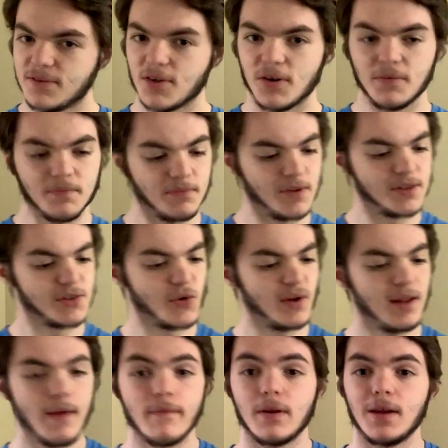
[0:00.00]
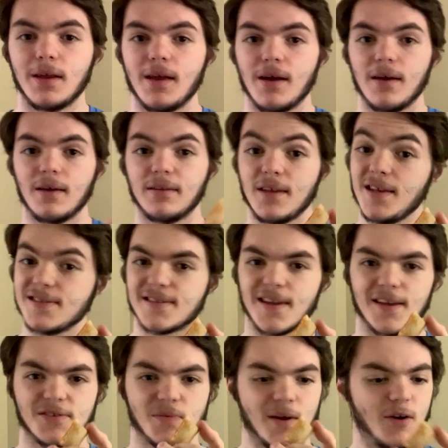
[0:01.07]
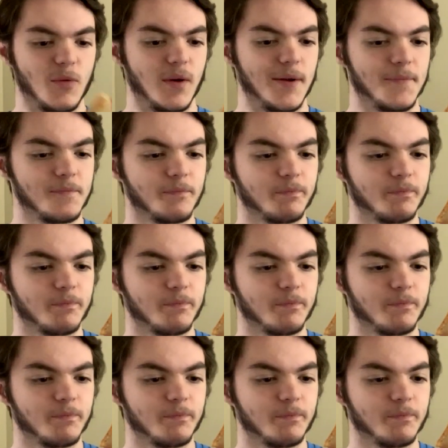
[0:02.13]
so let's go ahead and give it a taste test, why don't we?